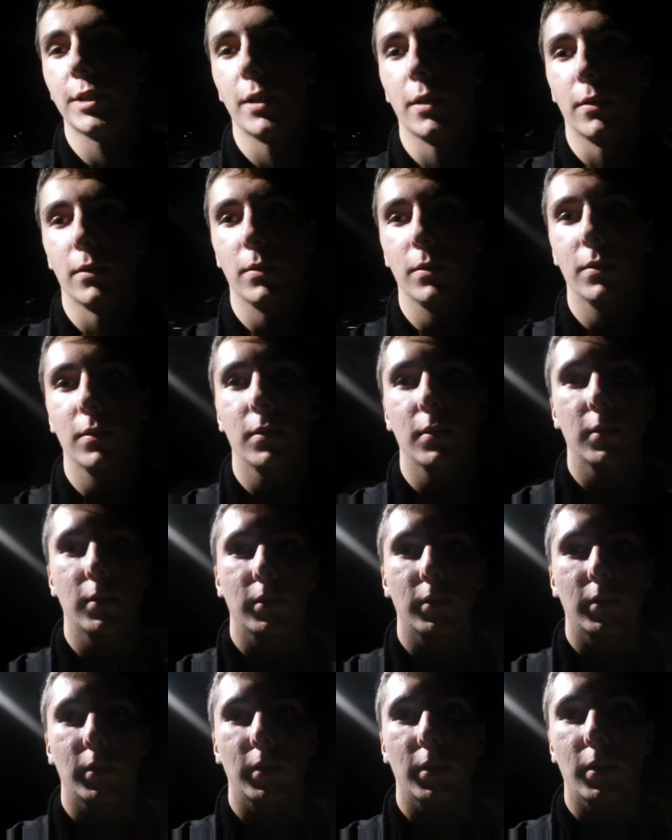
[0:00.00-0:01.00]
So,
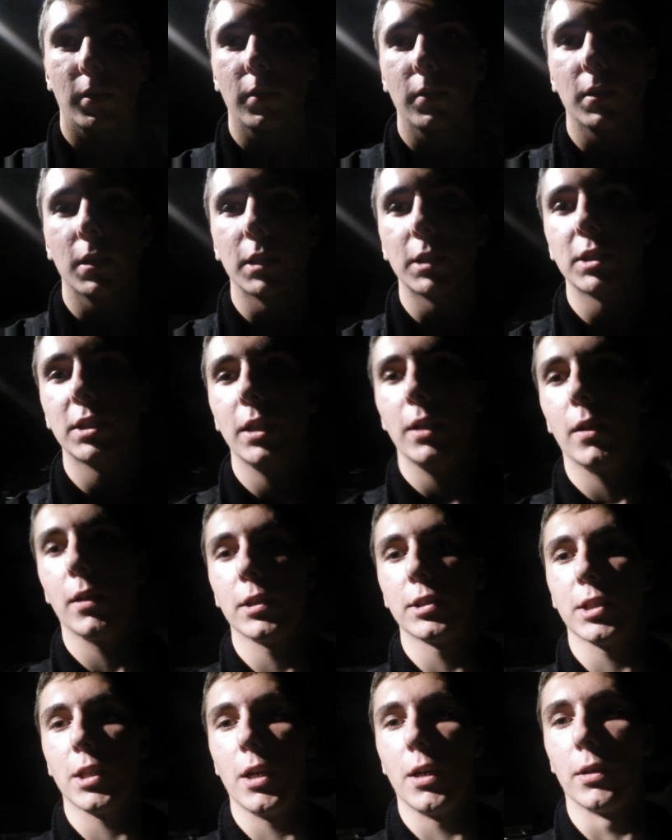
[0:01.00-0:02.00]
let's see how
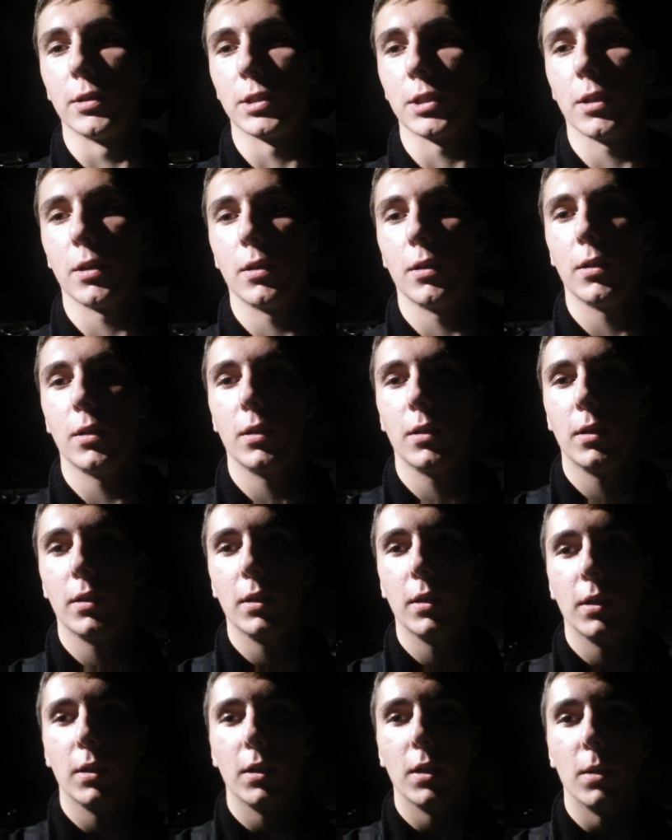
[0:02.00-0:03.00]
this goes.
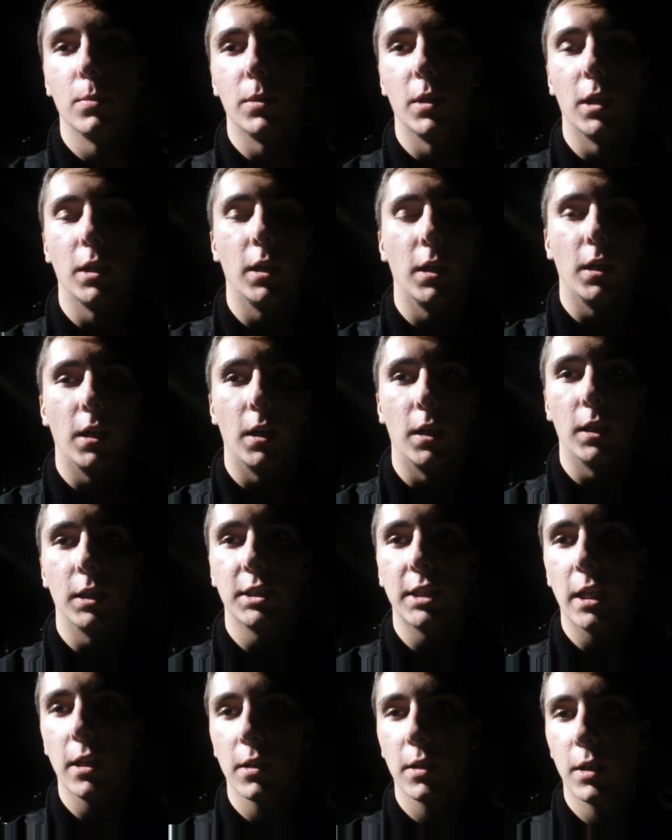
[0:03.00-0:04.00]
But uh,
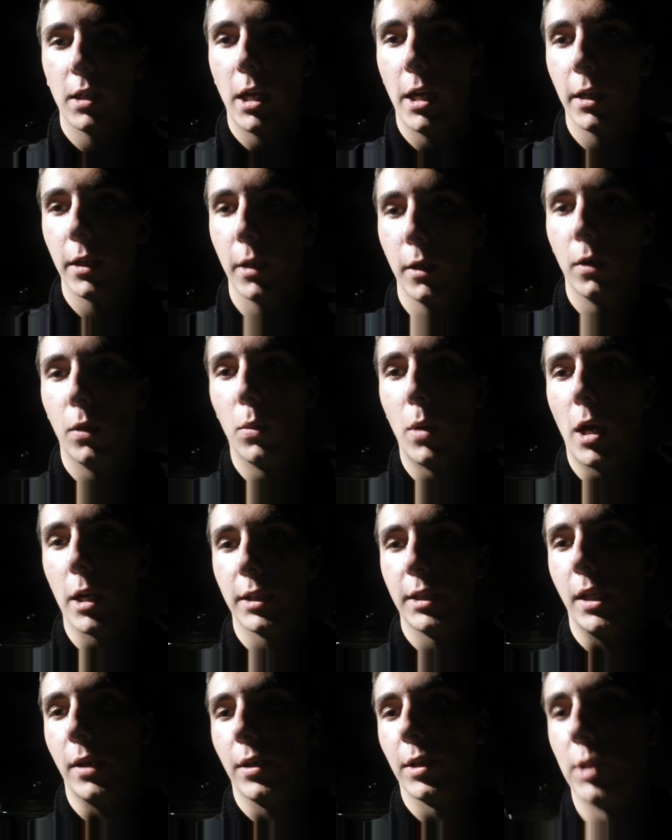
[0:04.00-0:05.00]
Taylor and I are gonna go
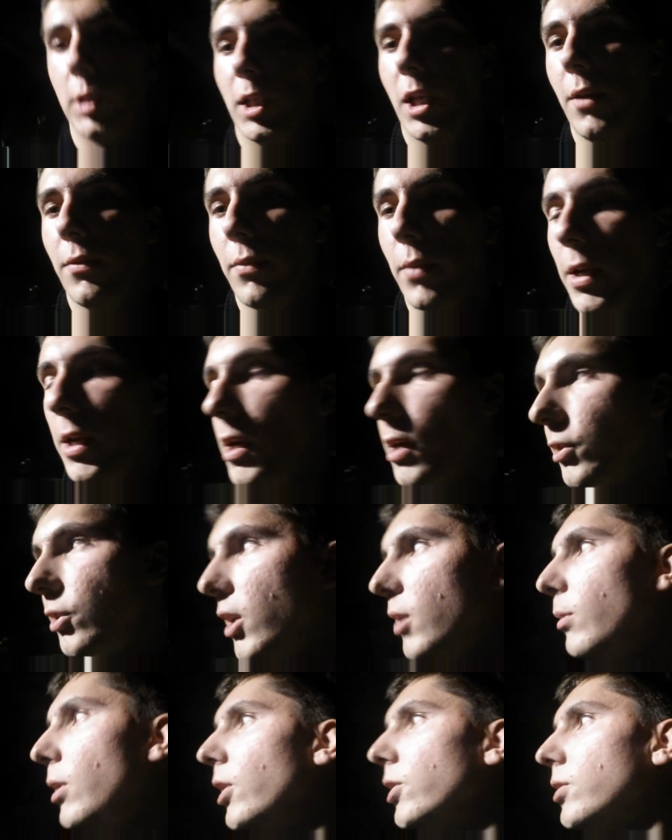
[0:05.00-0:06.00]
walk down the Safeway or
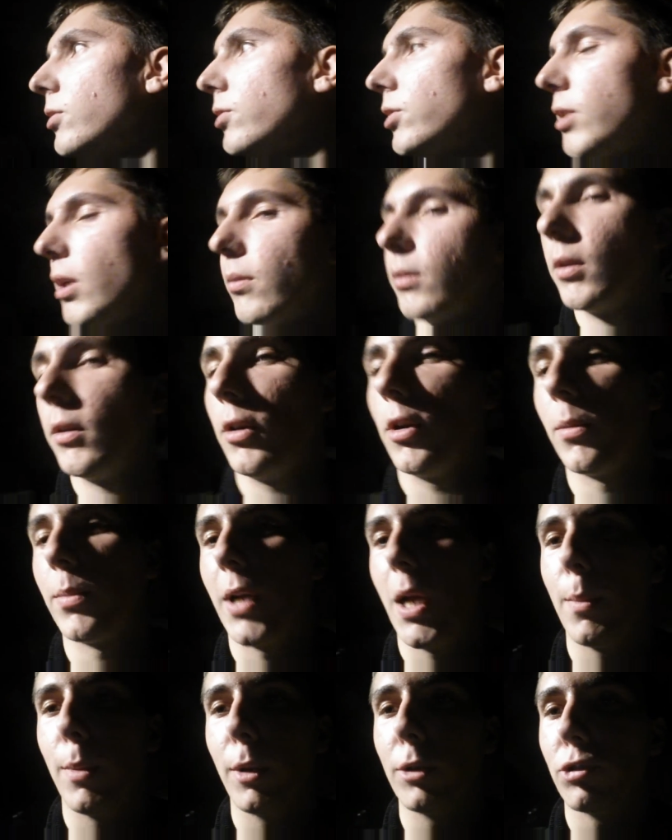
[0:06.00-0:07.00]
Timmy's or something, go
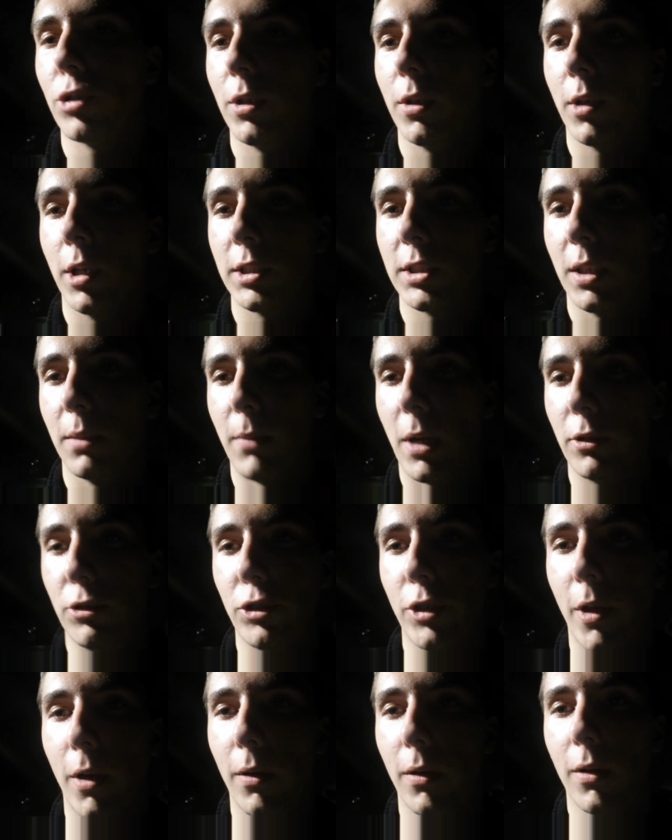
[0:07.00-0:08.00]
buy a bunch of donuts and
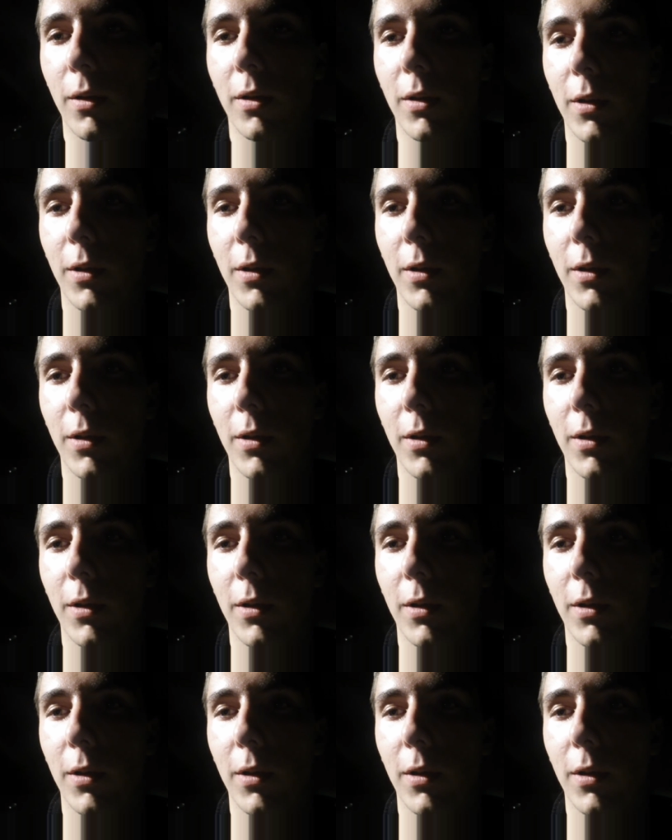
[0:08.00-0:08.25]
munch out.